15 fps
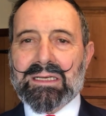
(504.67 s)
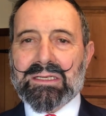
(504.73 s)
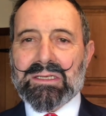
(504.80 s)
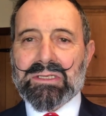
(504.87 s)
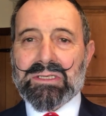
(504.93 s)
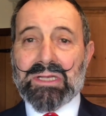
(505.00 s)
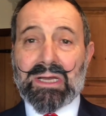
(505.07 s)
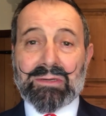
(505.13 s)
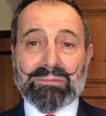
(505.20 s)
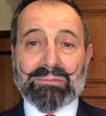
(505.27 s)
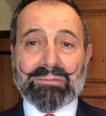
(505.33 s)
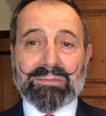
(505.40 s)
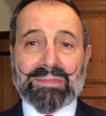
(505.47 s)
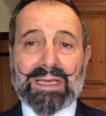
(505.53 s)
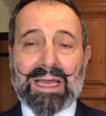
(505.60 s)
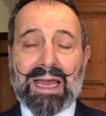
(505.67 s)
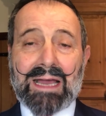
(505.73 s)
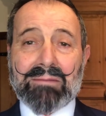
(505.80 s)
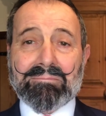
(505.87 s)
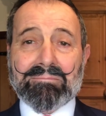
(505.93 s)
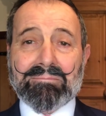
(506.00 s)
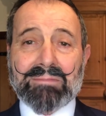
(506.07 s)
So yeah,
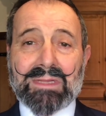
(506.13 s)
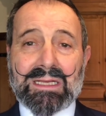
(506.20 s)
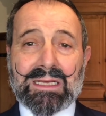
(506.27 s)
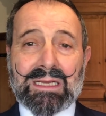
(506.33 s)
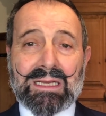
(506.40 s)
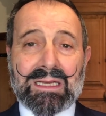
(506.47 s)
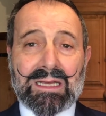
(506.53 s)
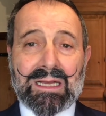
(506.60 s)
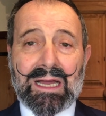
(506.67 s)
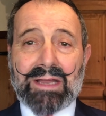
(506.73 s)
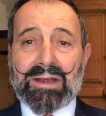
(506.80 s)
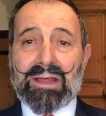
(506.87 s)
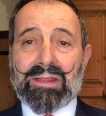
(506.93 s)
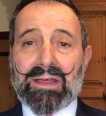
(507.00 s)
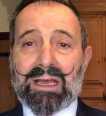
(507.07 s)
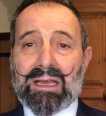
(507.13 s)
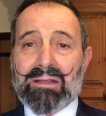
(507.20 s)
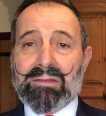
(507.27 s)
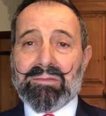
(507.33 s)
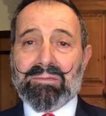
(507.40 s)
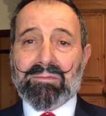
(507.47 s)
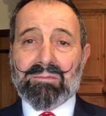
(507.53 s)
another
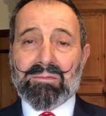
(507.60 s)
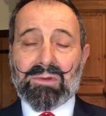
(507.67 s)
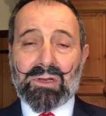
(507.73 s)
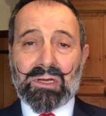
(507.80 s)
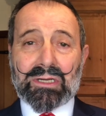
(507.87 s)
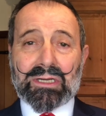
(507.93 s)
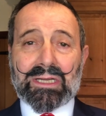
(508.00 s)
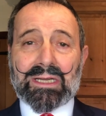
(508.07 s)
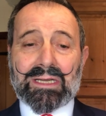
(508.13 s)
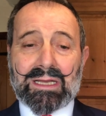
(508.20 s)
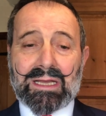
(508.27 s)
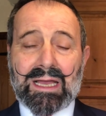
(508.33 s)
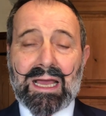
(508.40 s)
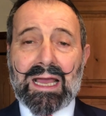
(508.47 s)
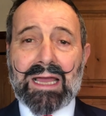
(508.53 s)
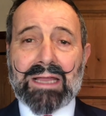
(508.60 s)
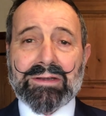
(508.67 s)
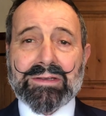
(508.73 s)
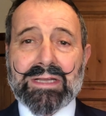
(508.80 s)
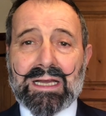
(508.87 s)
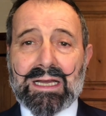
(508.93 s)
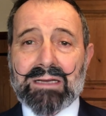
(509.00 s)
look, and
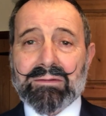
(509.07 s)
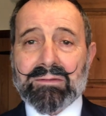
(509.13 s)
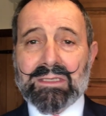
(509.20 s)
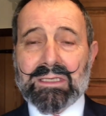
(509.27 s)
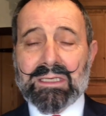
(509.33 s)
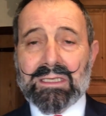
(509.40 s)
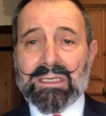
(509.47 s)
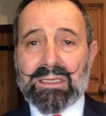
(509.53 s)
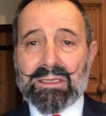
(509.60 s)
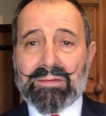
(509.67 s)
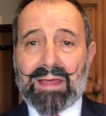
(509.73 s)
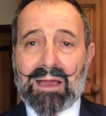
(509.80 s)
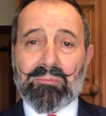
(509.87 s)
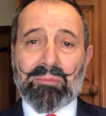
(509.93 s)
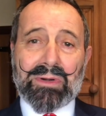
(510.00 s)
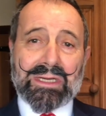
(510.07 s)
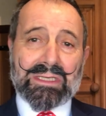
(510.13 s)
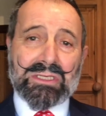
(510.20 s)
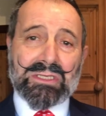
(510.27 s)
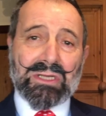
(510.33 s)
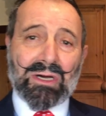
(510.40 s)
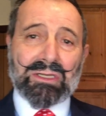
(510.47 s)
that brings
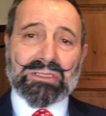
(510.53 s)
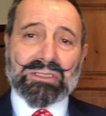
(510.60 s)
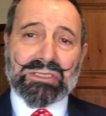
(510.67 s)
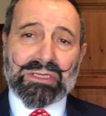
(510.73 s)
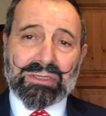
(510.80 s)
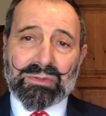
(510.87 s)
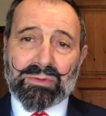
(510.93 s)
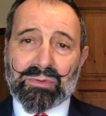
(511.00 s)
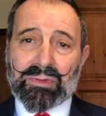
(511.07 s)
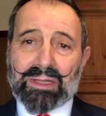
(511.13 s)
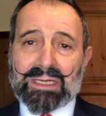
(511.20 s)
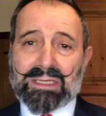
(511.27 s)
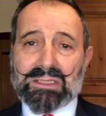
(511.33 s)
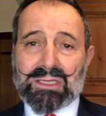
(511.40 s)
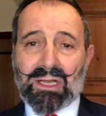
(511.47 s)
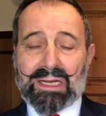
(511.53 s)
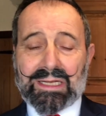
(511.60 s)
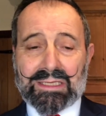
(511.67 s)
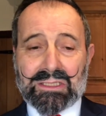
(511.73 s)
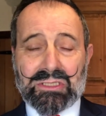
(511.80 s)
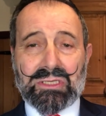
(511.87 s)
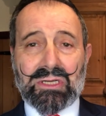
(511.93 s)
us on to things
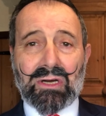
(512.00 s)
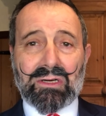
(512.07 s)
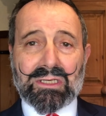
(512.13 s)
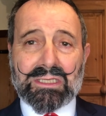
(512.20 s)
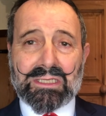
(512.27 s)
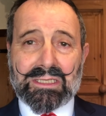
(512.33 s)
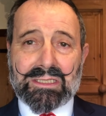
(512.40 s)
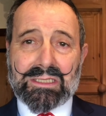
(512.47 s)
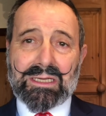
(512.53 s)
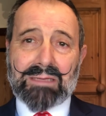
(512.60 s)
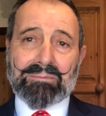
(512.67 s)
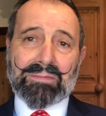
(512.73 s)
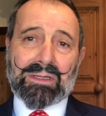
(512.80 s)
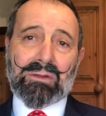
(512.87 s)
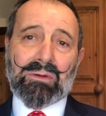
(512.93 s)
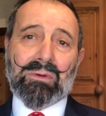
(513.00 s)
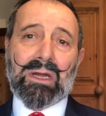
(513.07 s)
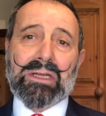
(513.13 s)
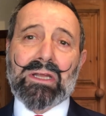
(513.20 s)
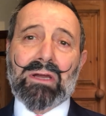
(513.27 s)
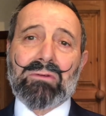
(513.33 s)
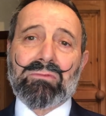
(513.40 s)
like socks. It's something that I
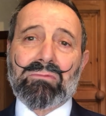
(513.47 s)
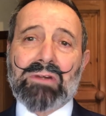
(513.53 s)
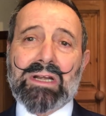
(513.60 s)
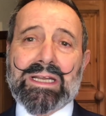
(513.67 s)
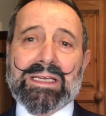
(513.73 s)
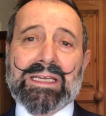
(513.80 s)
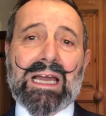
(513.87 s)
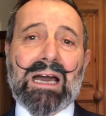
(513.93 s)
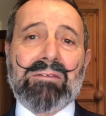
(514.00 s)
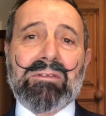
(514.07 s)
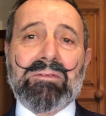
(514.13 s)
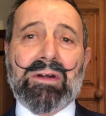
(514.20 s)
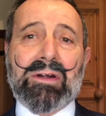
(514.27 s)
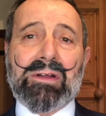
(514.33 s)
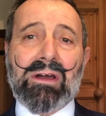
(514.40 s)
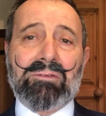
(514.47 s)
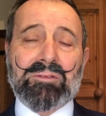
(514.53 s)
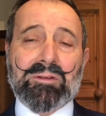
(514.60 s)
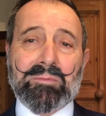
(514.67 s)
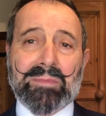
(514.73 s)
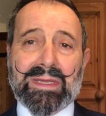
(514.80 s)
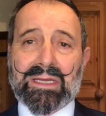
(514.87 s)
don't really cover very
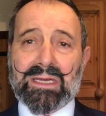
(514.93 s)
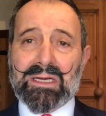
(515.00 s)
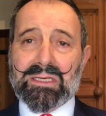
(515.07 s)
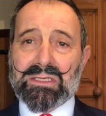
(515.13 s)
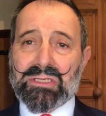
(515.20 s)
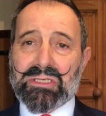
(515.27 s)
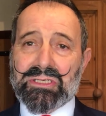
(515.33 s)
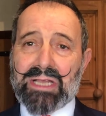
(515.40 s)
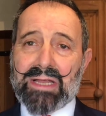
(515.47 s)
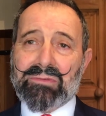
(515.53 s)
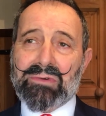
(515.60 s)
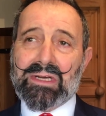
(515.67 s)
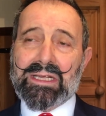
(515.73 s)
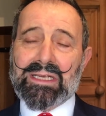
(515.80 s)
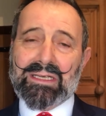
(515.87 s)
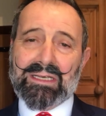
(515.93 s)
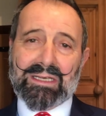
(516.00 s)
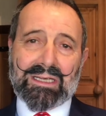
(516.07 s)
often, because generally